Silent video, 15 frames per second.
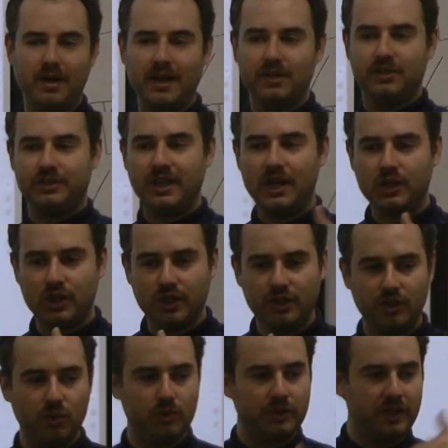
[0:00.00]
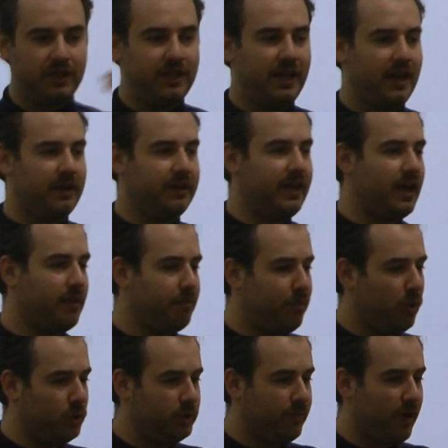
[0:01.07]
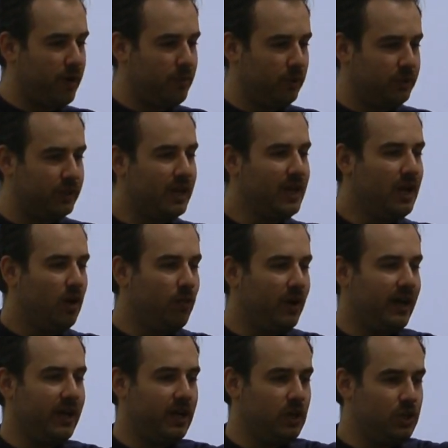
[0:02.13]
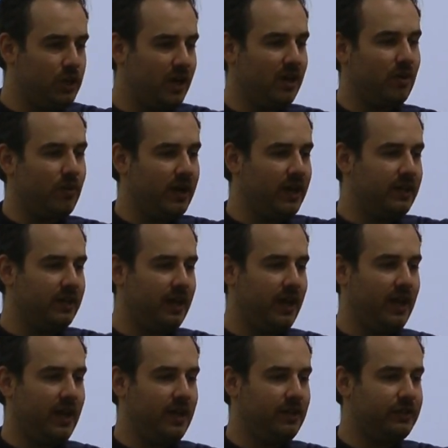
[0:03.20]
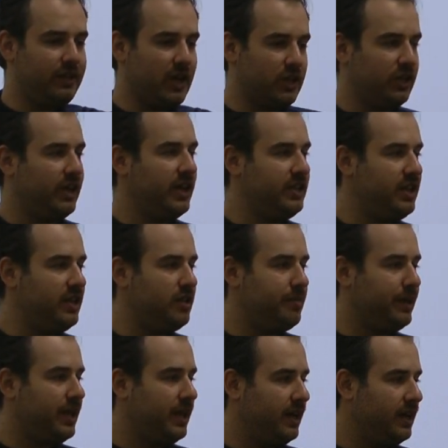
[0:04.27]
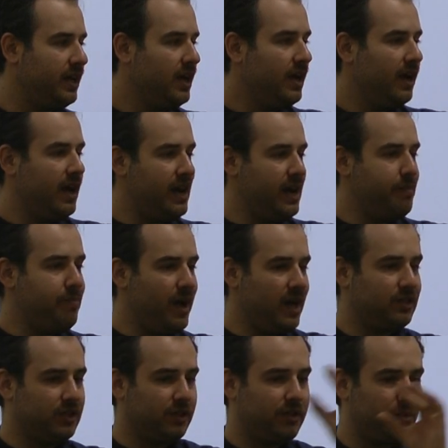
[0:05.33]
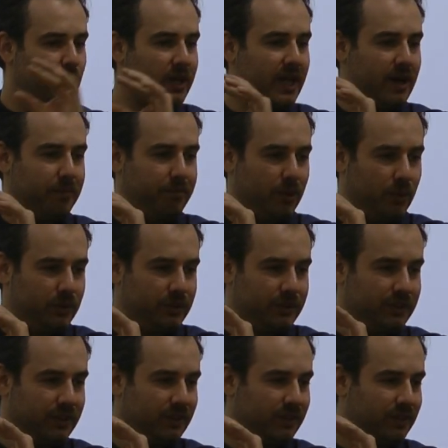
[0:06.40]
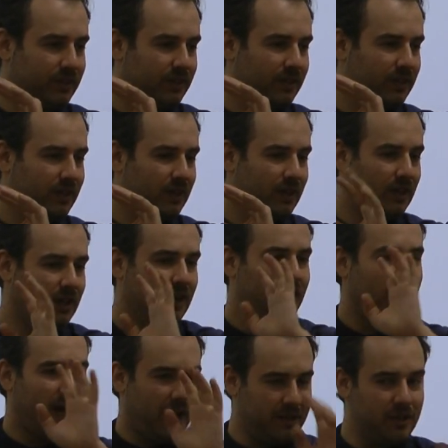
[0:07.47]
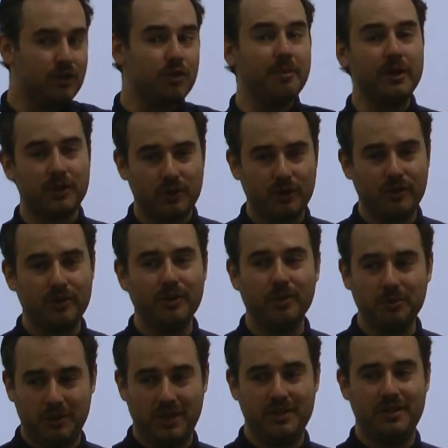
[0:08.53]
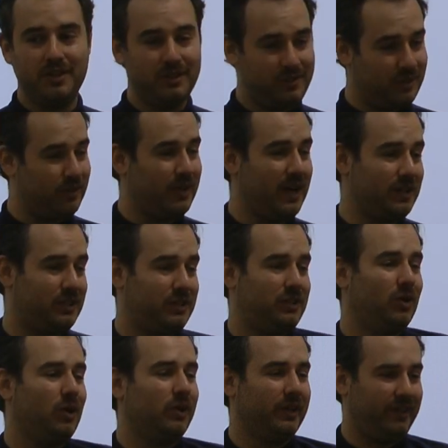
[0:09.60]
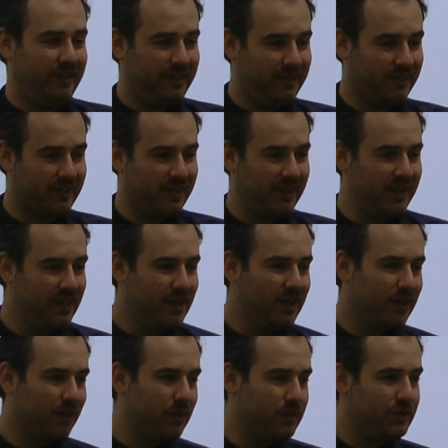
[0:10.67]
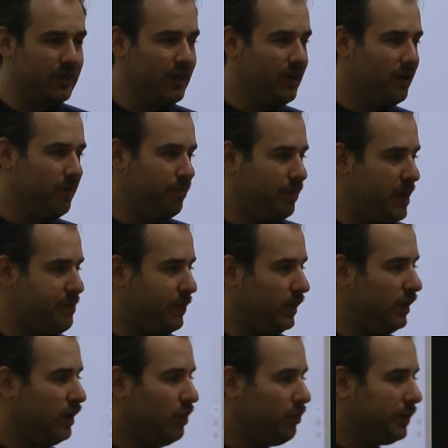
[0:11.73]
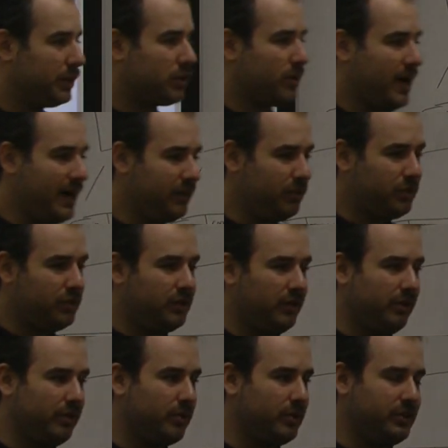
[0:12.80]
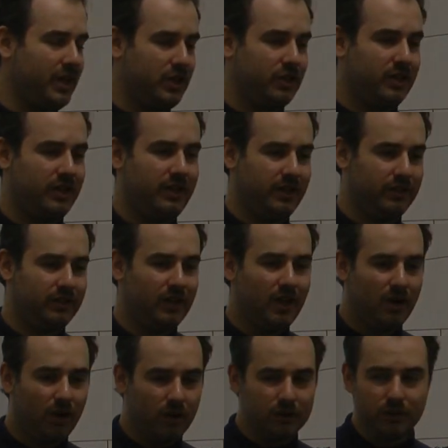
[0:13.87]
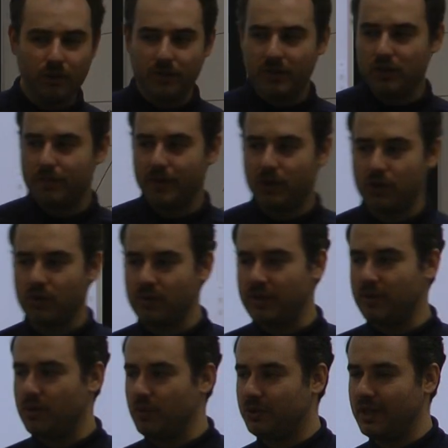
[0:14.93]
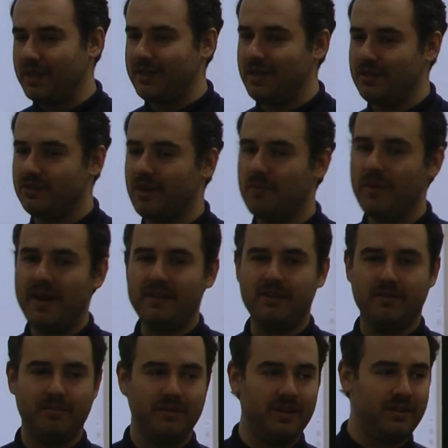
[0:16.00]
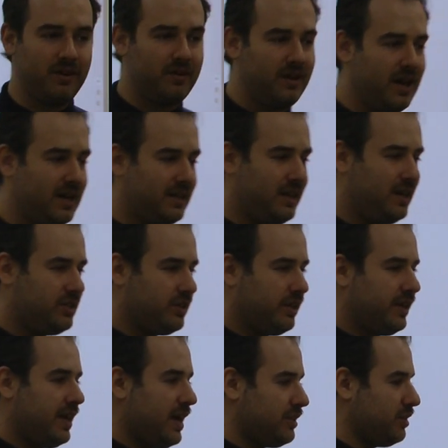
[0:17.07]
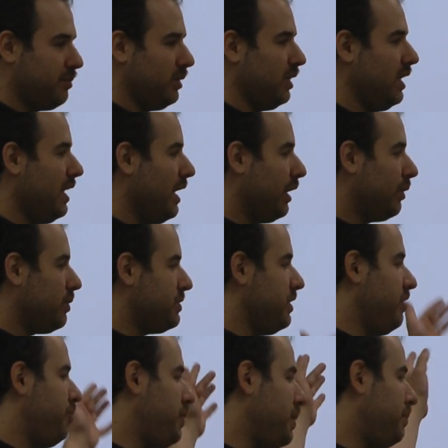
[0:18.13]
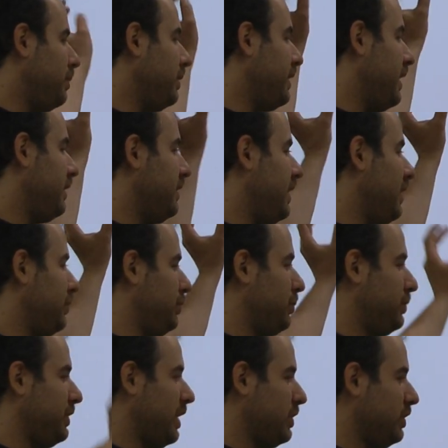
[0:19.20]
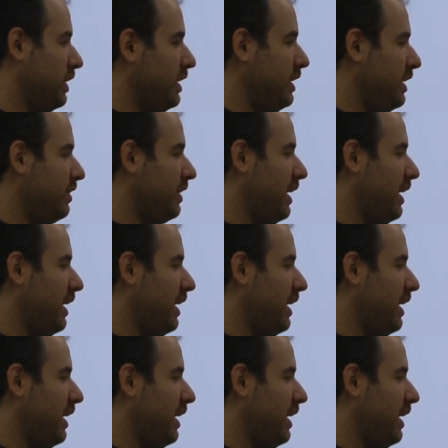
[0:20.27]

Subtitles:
my session using get and post variables, when I generate a session ID in the beginning and I pass it through get and post, I need to make sure those IDs are not stolen, okay? Because people will try to steal your session IDs. Also, you need to make sure that those IDs are random, that they're not easily guessable. Because if people can guess your session ID,